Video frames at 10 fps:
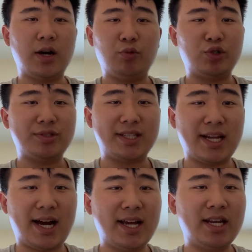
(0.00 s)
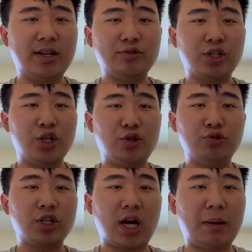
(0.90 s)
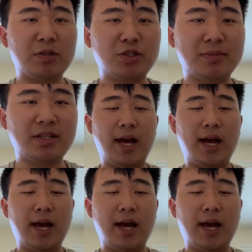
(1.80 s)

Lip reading: which was 9, and that was a huge accomplishment.